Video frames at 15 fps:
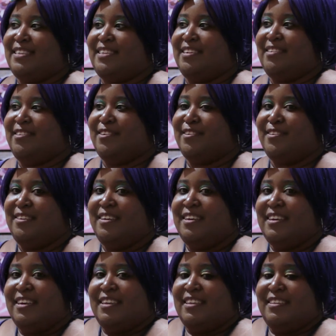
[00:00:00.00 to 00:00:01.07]
So
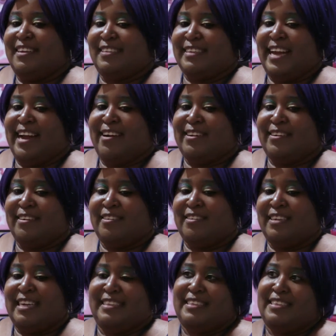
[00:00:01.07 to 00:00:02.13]
this
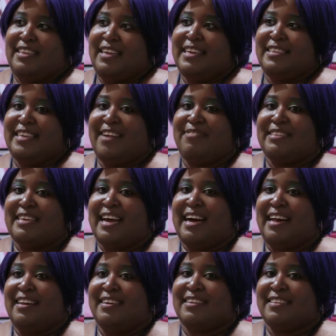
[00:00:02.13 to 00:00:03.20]
character, his name is
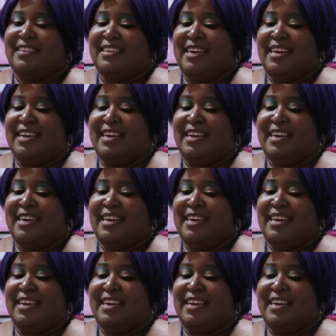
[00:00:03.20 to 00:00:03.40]
Alex.